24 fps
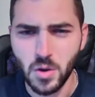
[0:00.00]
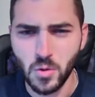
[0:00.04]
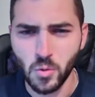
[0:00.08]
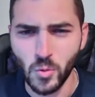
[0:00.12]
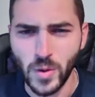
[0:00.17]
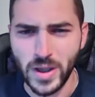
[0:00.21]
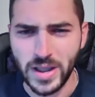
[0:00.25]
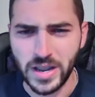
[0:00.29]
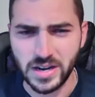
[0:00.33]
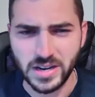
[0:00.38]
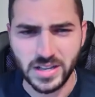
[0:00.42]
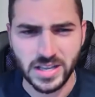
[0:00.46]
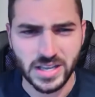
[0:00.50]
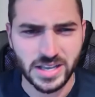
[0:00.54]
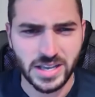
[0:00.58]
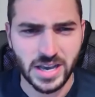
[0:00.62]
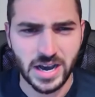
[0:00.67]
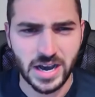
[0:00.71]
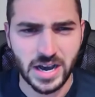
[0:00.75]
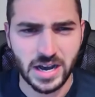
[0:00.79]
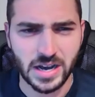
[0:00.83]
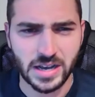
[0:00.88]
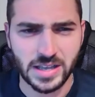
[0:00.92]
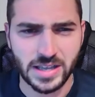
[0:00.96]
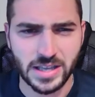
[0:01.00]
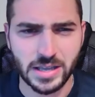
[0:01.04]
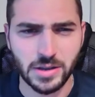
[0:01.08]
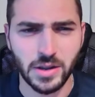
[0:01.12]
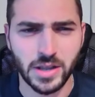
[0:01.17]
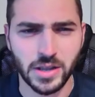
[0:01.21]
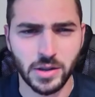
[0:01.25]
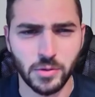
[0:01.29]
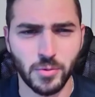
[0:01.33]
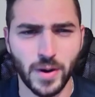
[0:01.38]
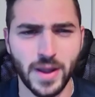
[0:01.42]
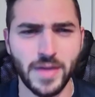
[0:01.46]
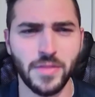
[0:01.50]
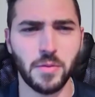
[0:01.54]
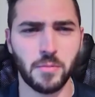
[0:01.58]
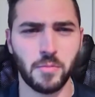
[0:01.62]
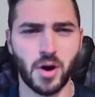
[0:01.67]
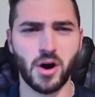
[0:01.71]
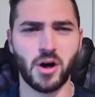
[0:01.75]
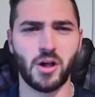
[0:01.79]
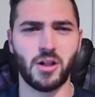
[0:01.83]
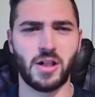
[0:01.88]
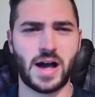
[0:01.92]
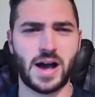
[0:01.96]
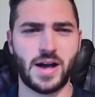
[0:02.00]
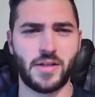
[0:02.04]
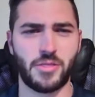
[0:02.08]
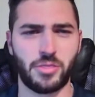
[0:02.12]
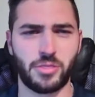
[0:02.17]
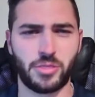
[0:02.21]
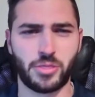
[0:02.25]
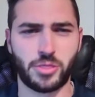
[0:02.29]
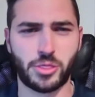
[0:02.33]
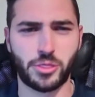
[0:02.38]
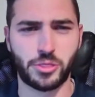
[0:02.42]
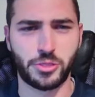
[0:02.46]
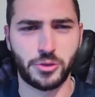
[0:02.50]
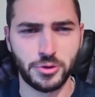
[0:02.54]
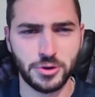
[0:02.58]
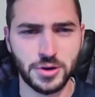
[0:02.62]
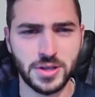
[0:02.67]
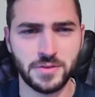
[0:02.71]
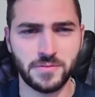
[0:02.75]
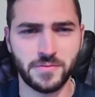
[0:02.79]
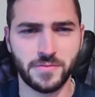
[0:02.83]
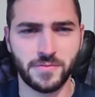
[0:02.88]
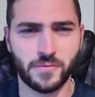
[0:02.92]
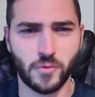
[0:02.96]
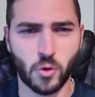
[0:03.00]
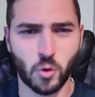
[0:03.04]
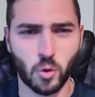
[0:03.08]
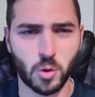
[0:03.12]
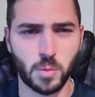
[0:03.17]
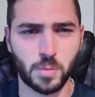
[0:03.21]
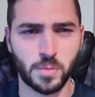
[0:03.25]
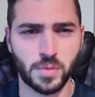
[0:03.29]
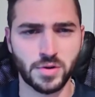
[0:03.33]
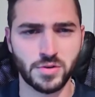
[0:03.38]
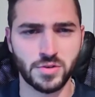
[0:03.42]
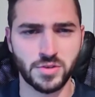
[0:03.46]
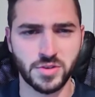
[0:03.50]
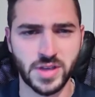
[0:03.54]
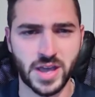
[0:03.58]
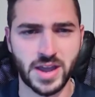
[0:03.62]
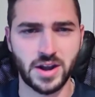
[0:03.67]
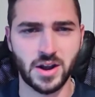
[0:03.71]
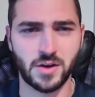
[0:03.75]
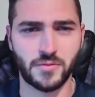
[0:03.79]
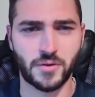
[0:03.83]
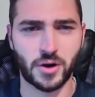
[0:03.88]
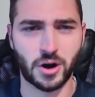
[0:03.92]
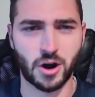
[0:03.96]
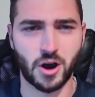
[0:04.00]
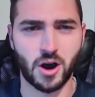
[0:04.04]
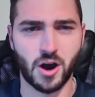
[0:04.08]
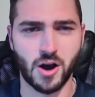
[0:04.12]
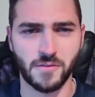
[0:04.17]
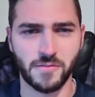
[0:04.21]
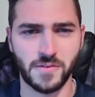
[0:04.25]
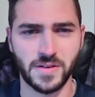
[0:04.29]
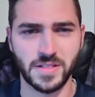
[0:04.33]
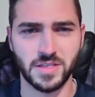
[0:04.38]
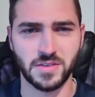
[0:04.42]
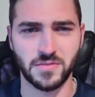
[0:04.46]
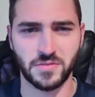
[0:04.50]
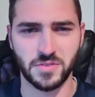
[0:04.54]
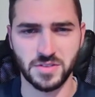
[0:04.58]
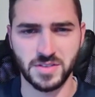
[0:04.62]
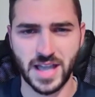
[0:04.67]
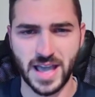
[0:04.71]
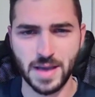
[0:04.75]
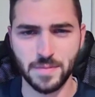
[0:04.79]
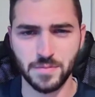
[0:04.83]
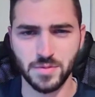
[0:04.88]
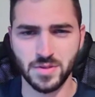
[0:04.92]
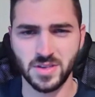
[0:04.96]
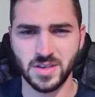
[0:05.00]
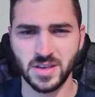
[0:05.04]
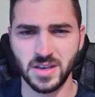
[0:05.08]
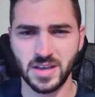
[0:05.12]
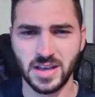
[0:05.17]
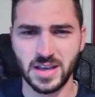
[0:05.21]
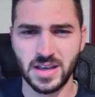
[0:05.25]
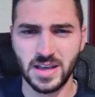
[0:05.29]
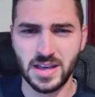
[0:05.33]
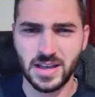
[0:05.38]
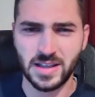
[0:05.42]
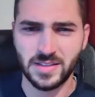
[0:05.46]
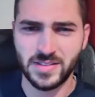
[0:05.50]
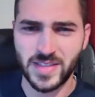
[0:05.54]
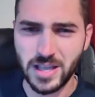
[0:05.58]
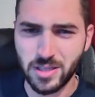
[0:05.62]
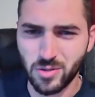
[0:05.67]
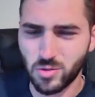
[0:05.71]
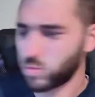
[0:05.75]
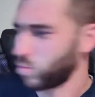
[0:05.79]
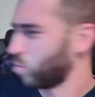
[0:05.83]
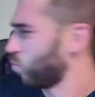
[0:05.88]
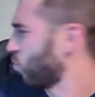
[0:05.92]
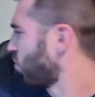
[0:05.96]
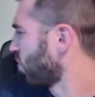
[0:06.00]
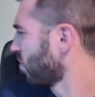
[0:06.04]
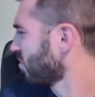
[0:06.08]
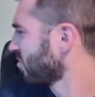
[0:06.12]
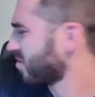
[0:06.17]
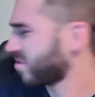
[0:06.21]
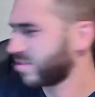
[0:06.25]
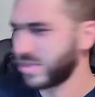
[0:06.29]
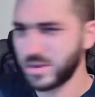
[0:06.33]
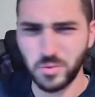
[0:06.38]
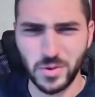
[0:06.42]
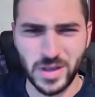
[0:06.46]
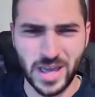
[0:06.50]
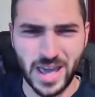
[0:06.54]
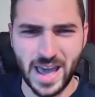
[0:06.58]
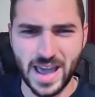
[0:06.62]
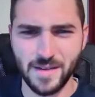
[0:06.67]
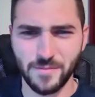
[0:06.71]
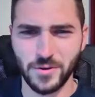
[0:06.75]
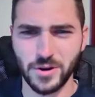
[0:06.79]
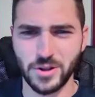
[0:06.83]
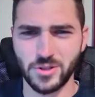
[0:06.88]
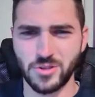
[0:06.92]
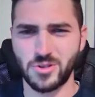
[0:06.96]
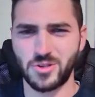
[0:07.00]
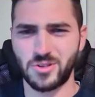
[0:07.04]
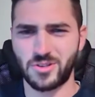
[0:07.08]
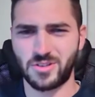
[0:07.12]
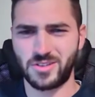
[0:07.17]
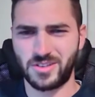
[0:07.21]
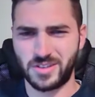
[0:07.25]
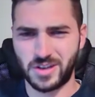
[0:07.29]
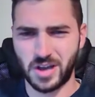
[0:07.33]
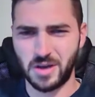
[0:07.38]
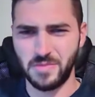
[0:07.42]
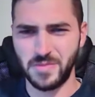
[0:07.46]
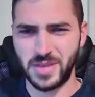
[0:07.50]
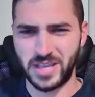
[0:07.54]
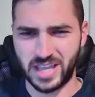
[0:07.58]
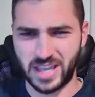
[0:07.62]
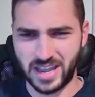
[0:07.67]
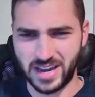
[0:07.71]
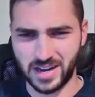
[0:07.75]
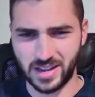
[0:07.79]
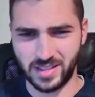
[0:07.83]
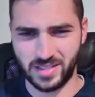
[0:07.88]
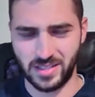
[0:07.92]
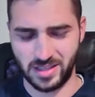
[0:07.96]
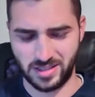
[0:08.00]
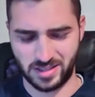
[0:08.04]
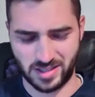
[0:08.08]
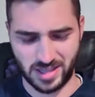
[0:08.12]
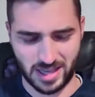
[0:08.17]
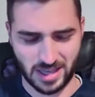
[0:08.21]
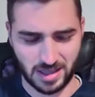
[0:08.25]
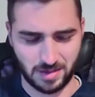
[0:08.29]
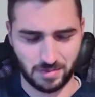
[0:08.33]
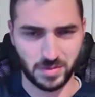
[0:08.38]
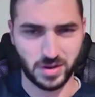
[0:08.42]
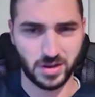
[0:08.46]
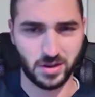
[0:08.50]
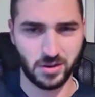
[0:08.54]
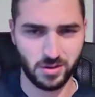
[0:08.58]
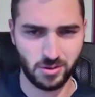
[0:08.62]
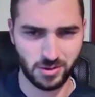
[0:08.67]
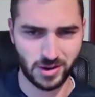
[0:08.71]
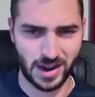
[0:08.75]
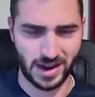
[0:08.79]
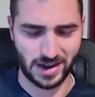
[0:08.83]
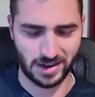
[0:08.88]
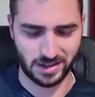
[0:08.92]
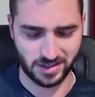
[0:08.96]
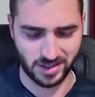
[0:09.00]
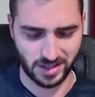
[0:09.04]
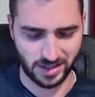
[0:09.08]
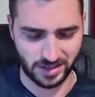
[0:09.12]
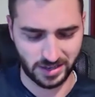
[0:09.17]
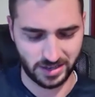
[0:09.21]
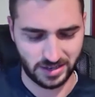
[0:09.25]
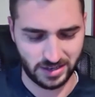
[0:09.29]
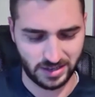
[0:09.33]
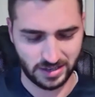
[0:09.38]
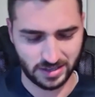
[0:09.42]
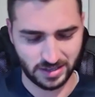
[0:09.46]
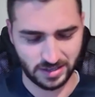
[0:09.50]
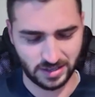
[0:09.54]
ran the ball on 34% of our offensive snaps. That's worse than we averaged coming into this game. Hold on a second.